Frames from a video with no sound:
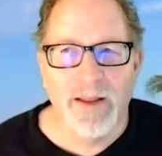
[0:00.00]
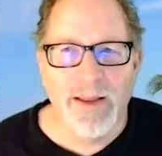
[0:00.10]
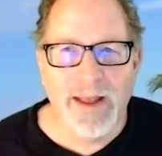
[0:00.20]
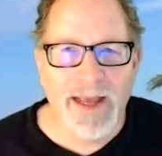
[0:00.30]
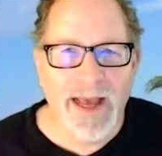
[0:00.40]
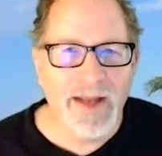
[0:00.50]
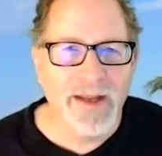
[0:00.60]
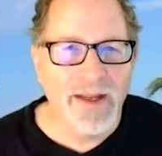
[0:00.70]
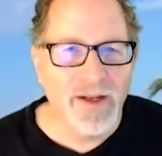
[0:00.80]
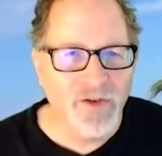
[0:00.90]
they had
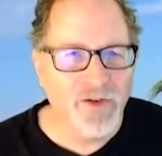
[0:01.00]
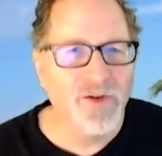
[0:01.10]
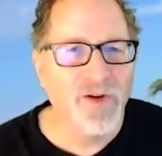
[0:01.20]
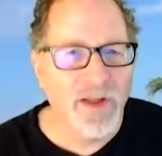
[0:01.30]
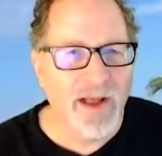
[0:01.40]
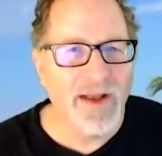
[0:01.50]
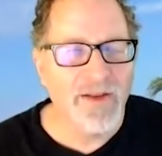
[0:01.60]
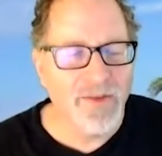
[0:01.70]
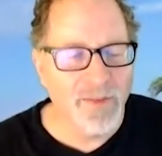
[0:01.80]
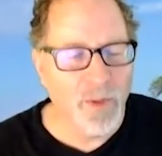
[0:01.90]

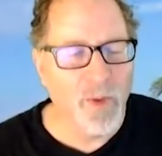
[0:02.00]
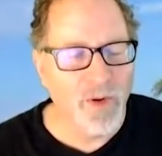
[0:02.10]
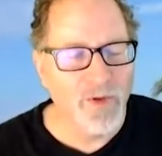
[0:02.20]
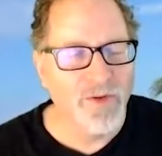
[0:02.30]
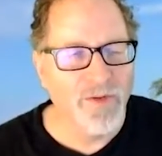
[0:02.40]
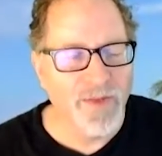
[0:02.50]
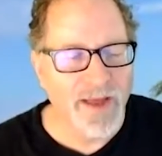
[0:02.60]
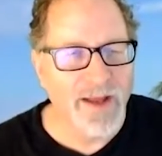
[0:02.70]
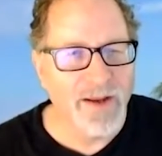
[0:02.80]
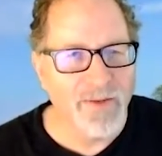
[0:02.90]
internalized the importance of
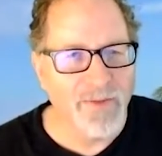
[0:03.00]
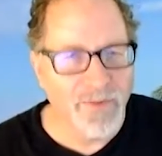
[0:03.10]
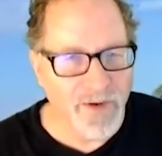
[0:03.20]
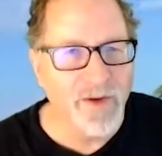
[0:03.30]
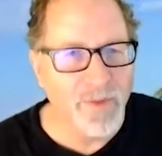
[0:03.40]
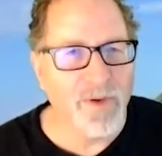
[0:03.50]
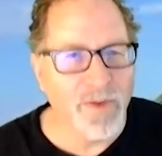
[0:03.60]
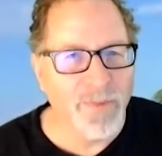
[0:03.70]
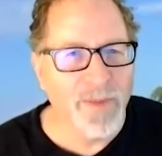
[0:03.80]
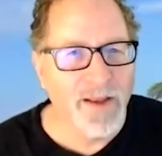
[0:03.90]
that variable,